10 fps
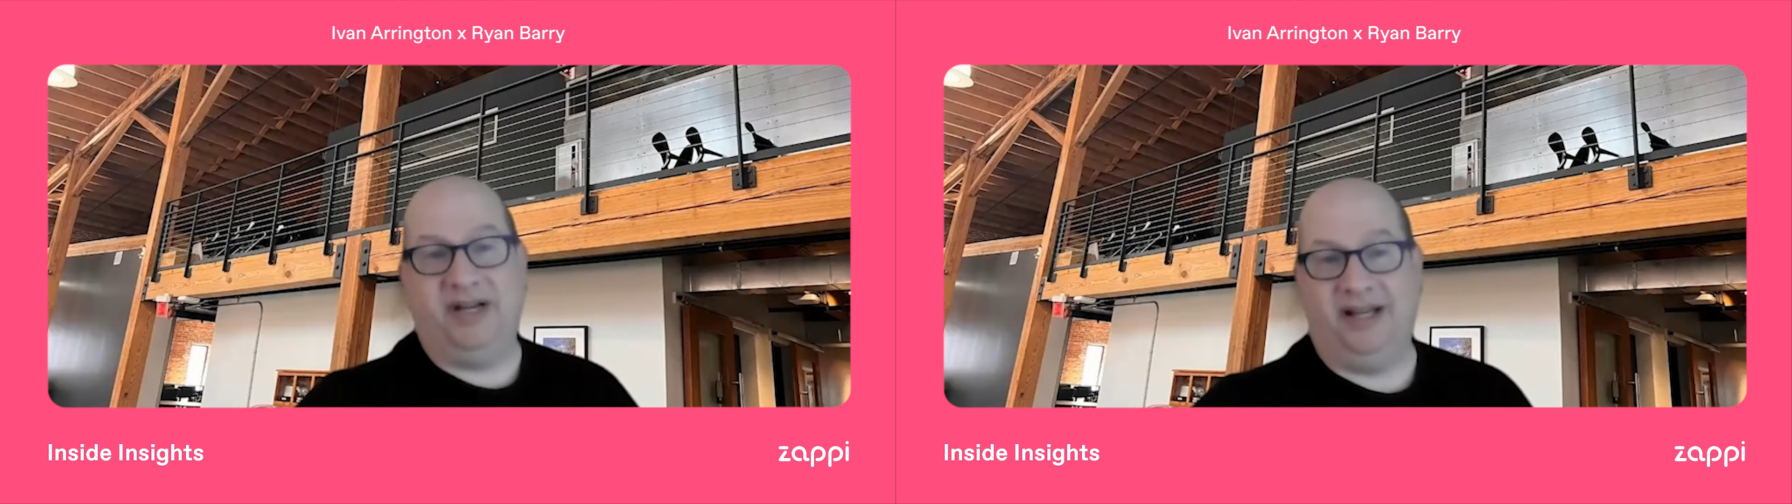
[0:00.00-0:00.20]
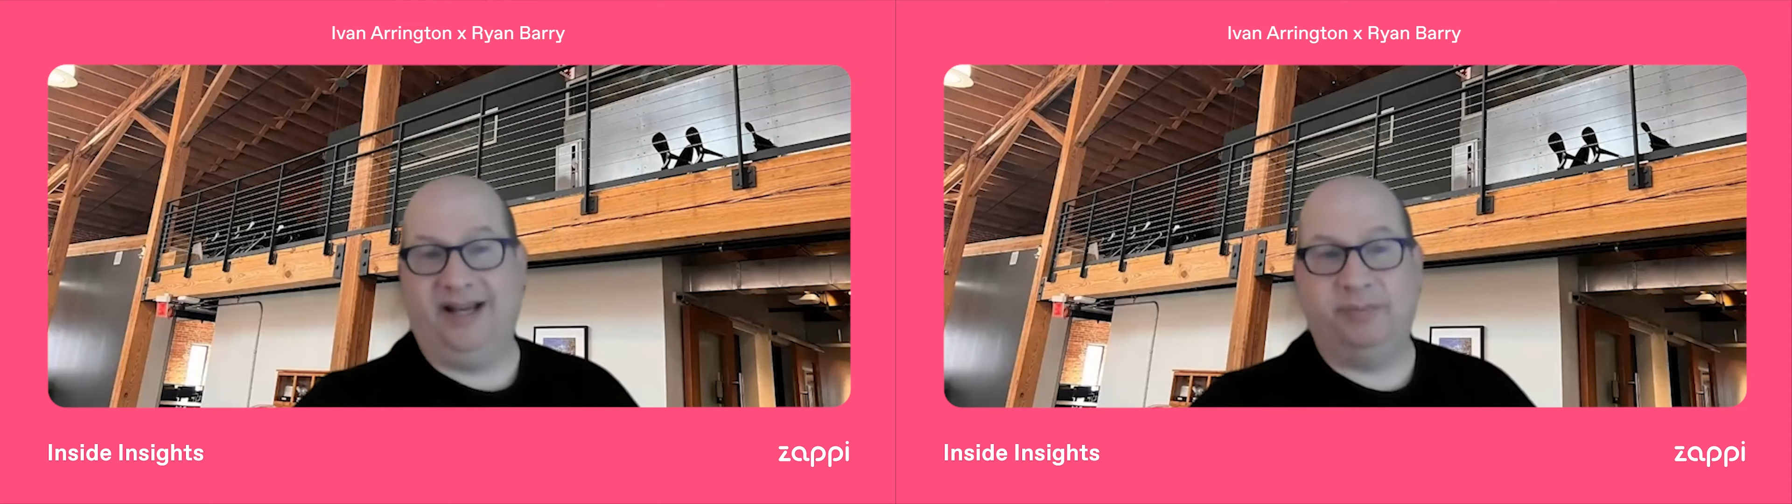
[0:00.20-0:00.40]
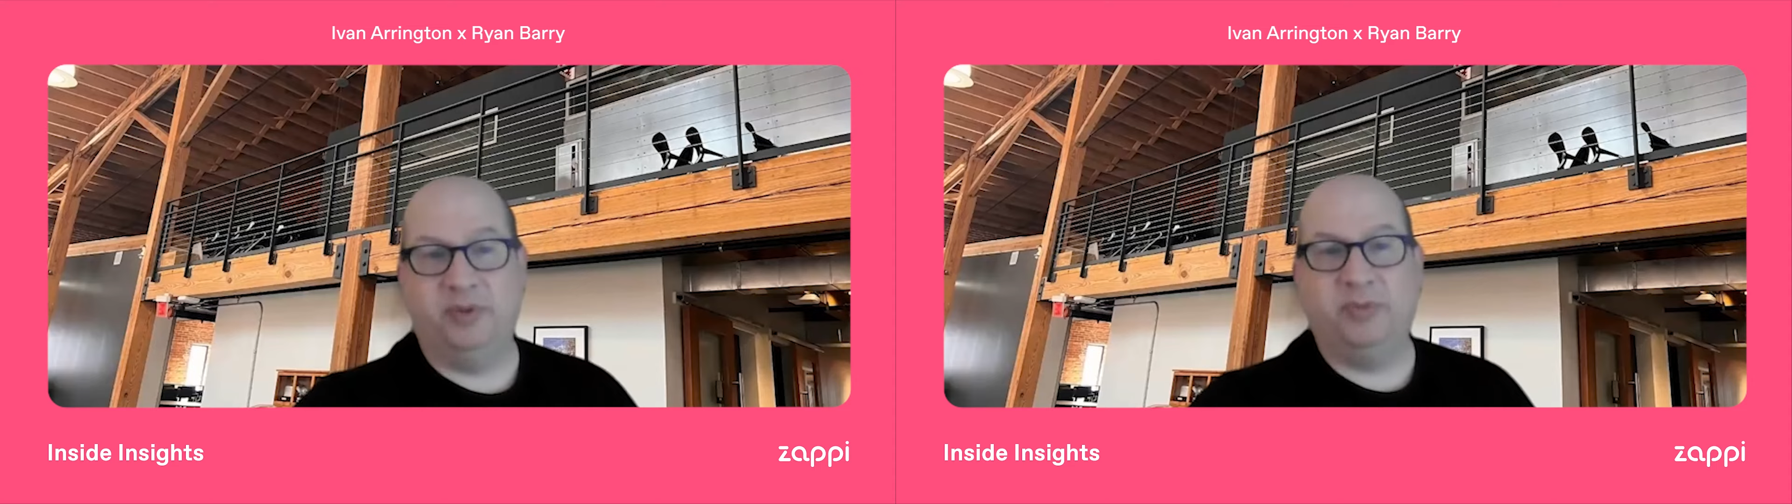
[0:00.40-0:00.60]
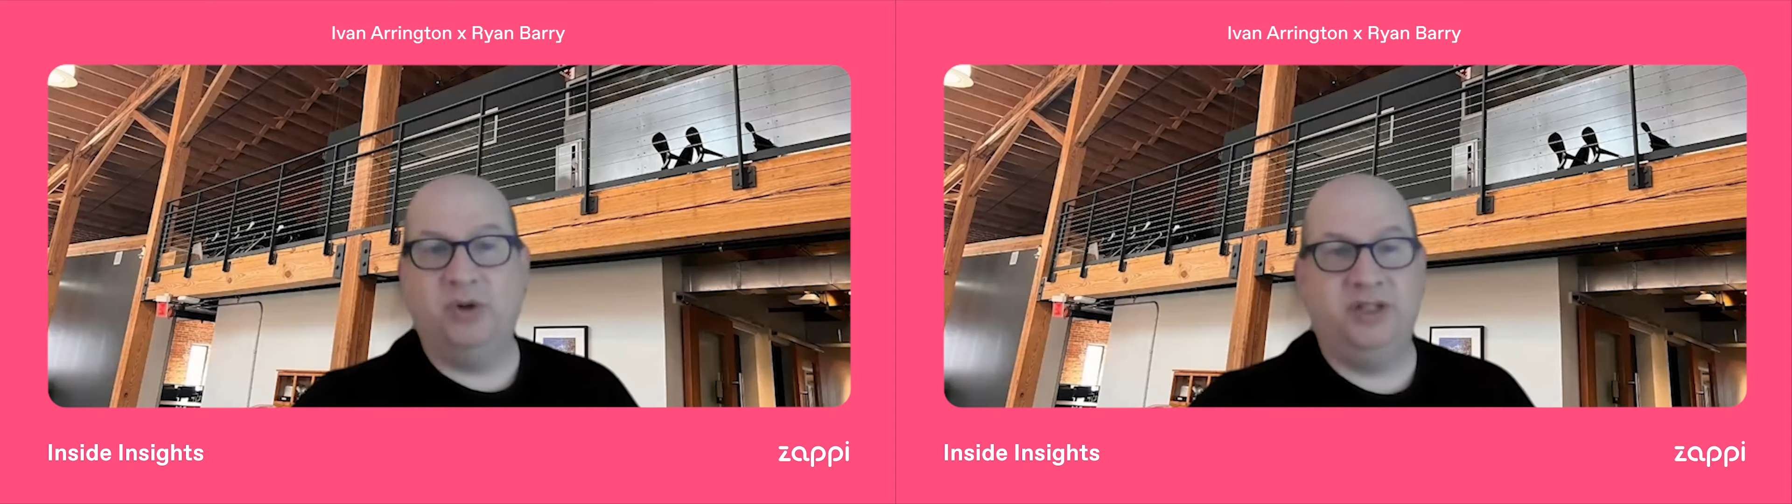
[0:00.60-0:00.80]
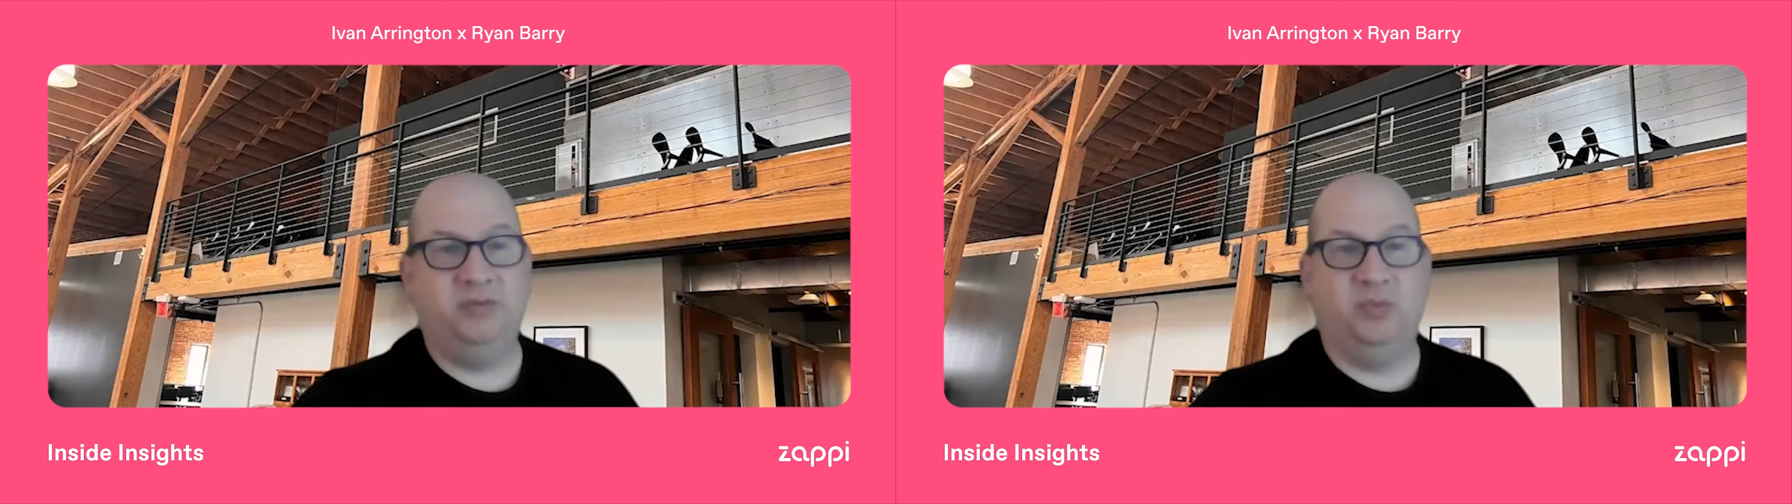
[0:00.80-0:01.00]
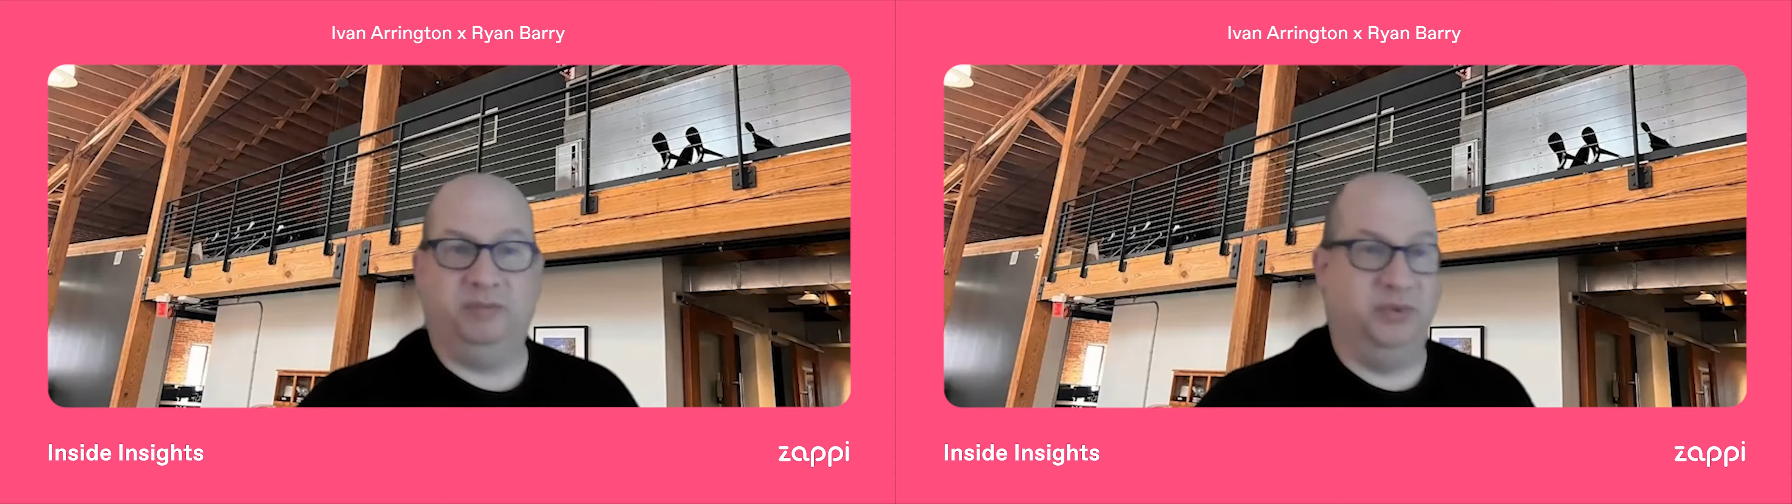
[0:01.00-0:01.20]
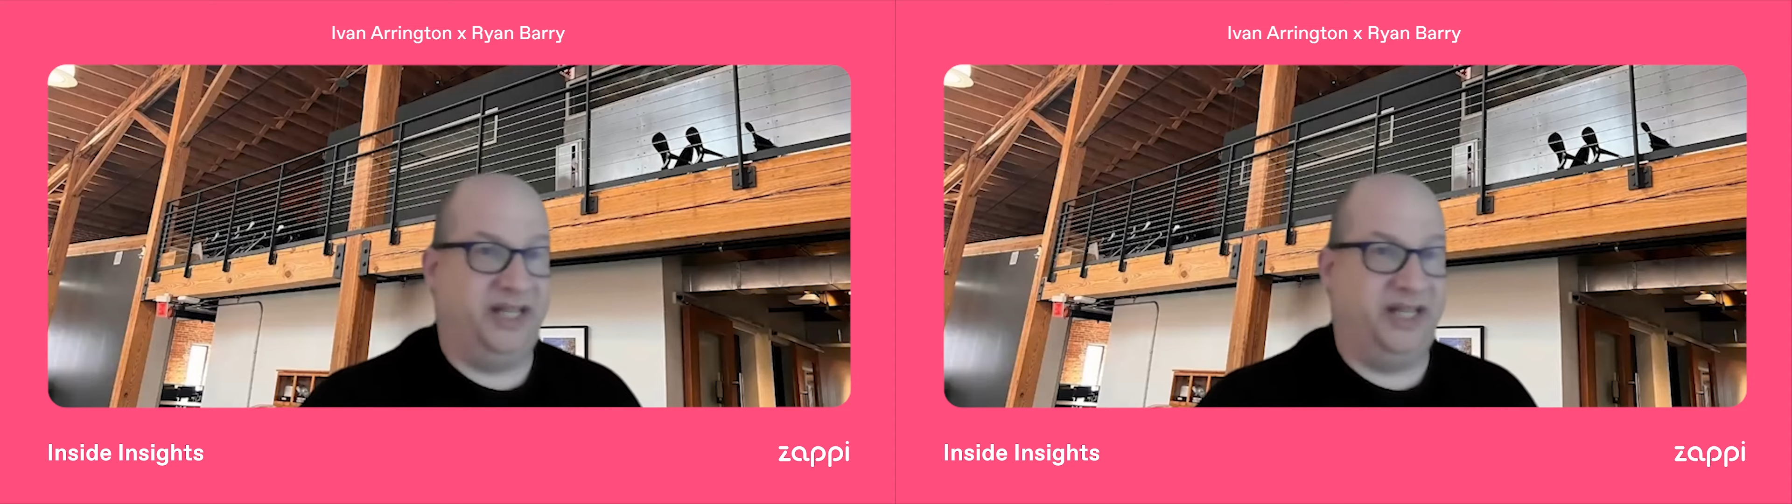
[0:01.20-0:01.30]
I mean, I got promoted.